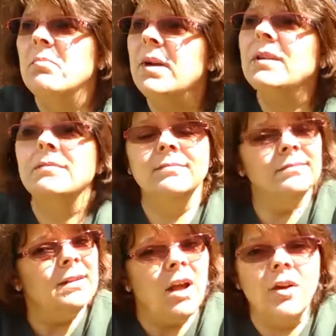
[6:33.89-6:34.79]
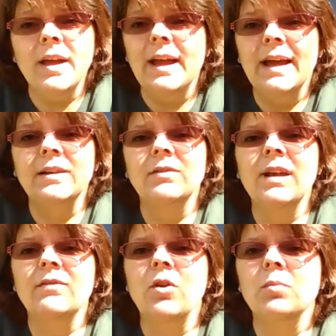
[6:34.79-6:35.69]
but okay, I don't
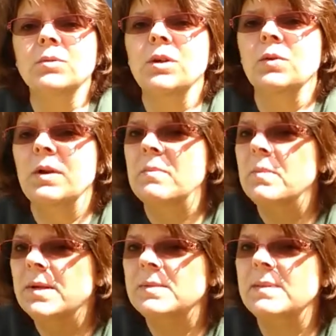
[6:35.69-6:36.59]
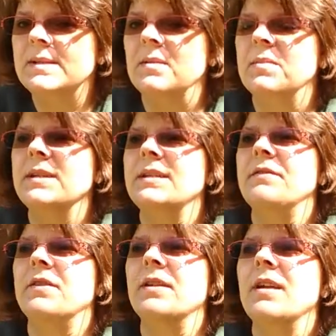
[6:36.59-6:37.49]
have carpal tunnel. It must be something
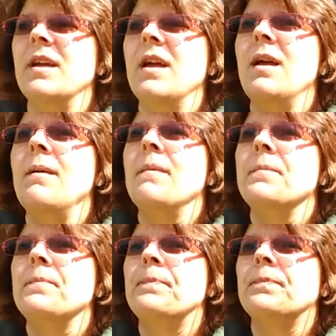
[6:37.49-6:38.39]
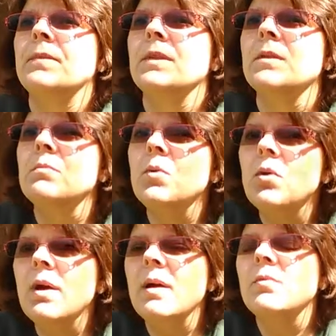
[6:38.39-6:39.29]
different. The
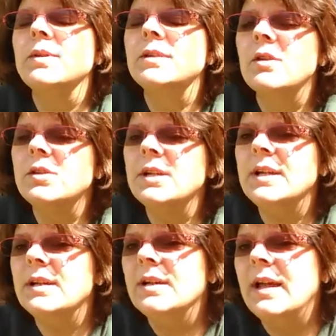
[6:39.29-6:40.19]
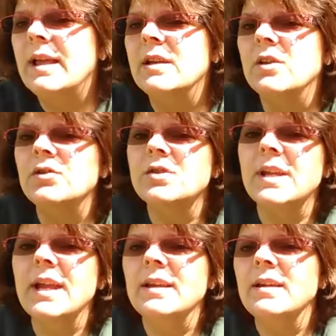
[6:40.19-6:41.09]
more I'm researching and
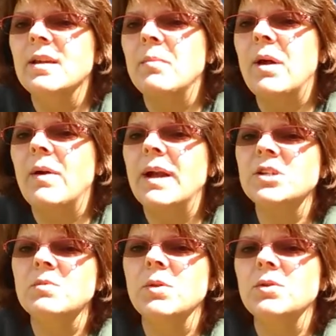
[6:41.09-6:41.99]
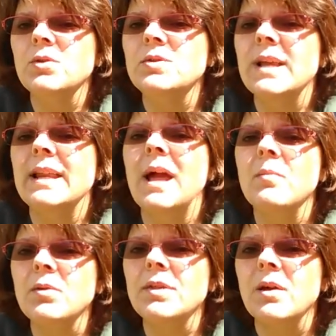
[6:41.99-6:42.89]
understanding about Hashimoto's and
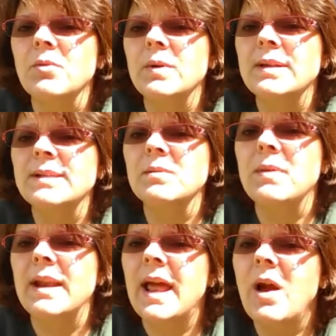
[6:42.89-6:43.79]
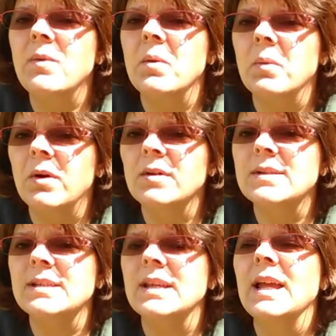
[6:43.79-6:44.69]
hypothyroidism and how it
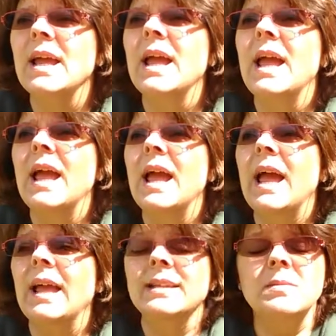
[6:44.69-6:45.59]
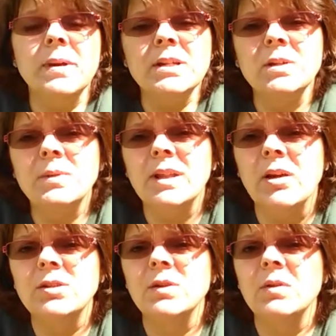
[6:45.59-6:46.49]
works, especially with
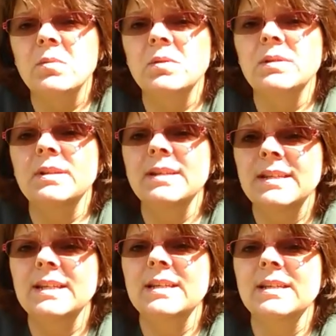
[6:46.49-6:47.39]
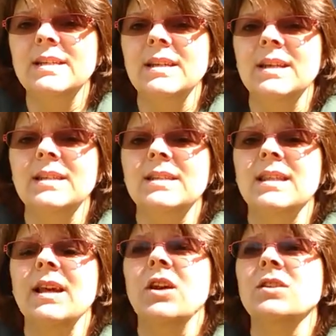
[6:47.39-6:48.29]
autoimmune diseases, is
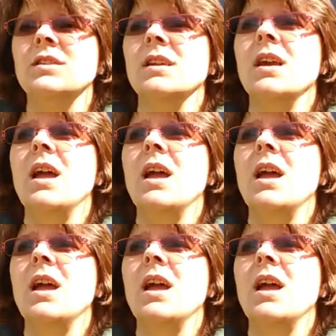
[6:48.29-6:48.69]
there's